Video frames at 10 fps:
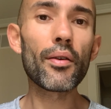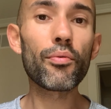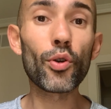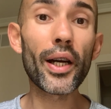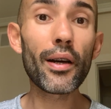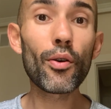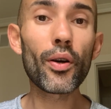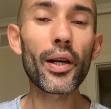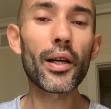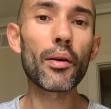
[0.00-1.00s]
for
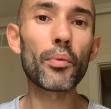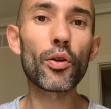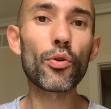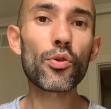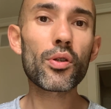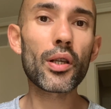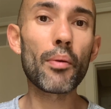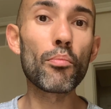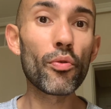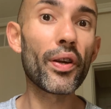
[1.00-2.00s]
now, because
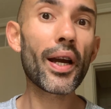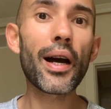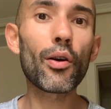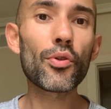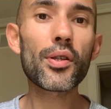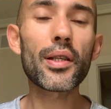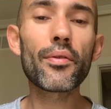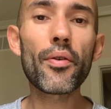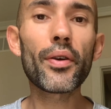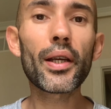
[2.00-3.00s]
I'm moving houses and
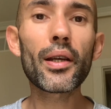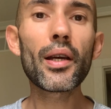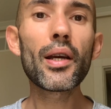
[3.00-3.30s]
everything.